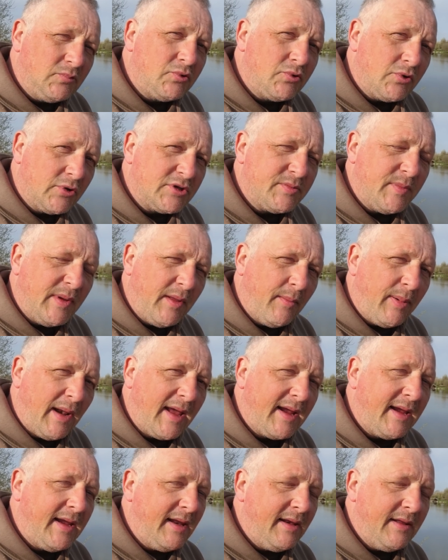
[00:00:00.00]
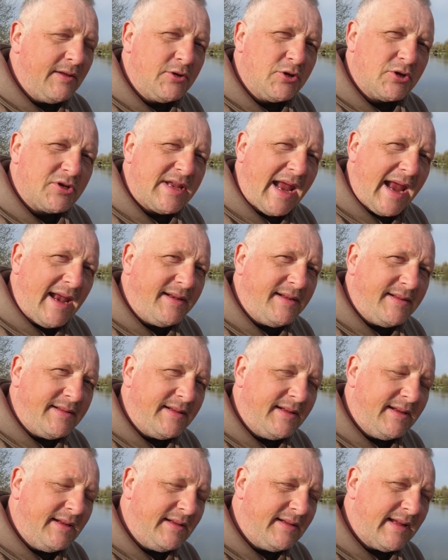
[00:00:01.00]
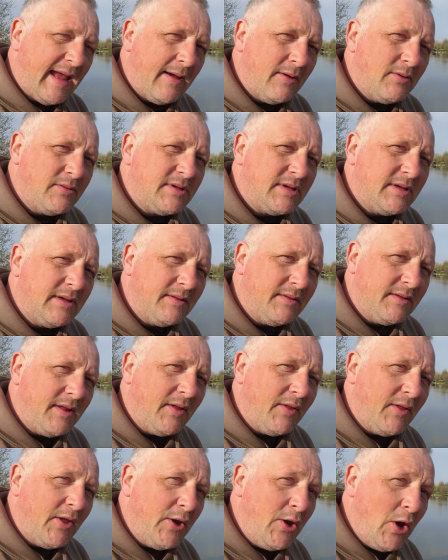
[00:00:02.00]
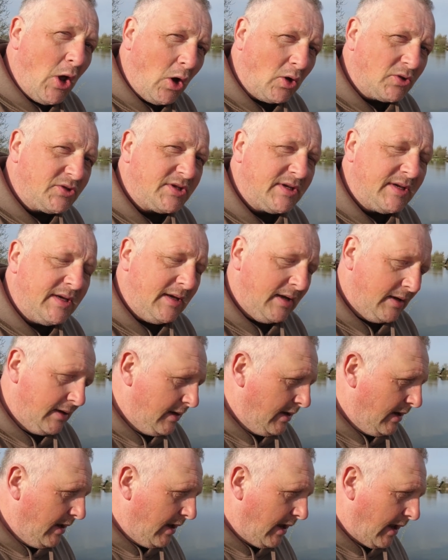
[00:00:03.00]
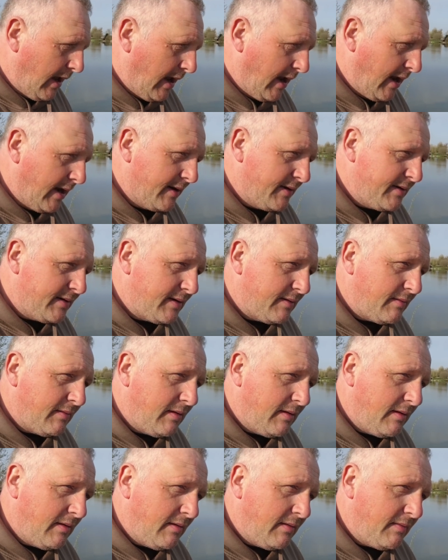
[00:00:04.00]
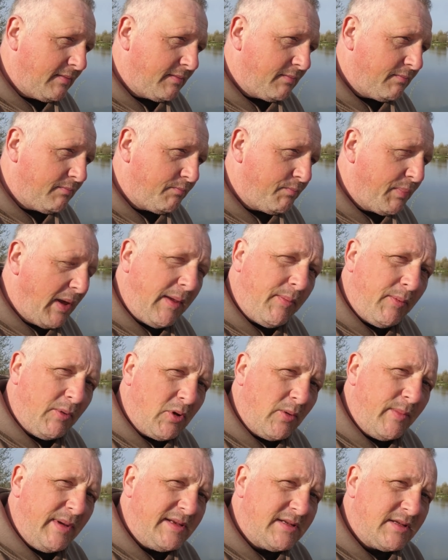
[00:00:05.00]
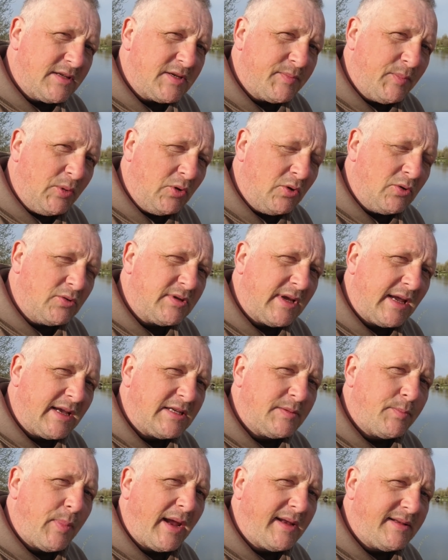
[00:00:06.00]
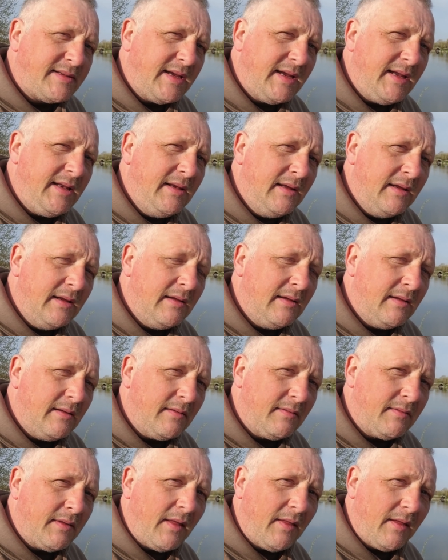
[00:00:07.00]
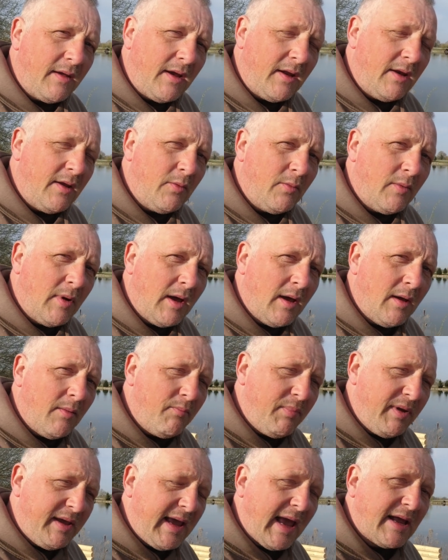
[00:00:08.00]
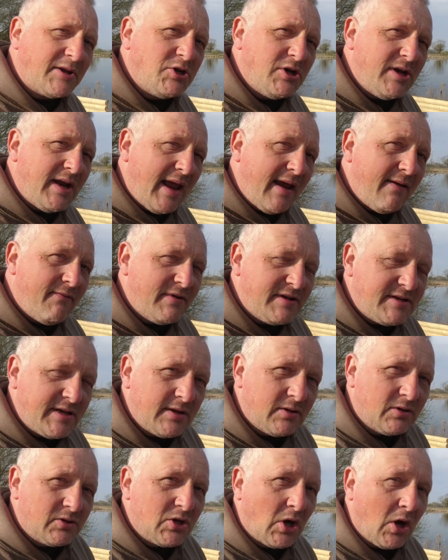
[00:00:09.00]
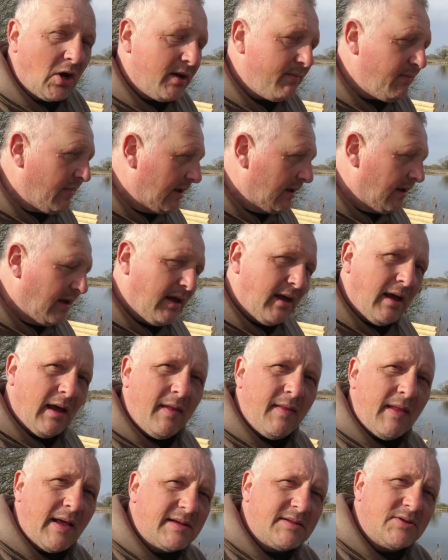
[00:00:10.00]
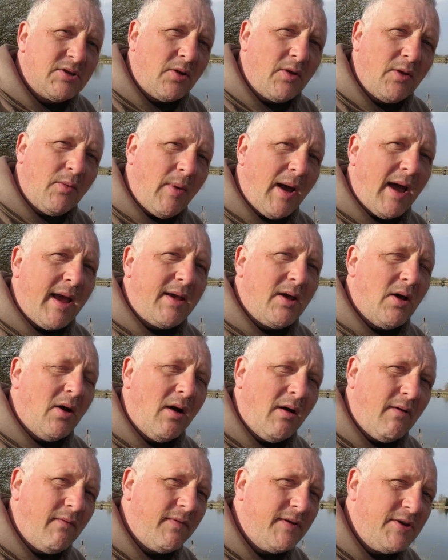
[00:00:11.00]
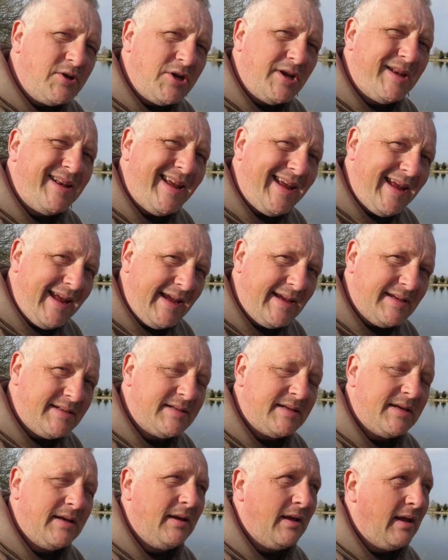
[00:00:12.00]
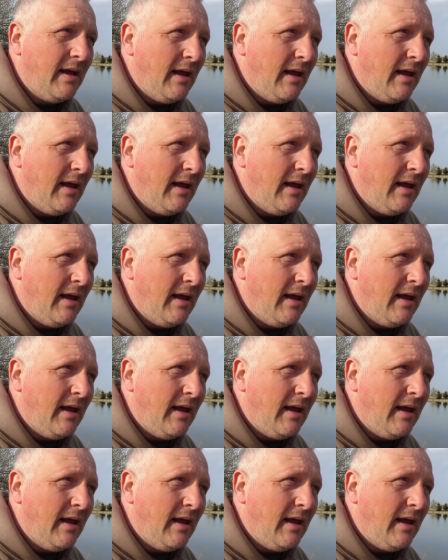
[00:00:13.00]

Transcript: Trust me, they're blanking. They're just editing it out that they're not. And people come into the sport expecting that they're going to be catching every single time, and that's not the way carp fishing is.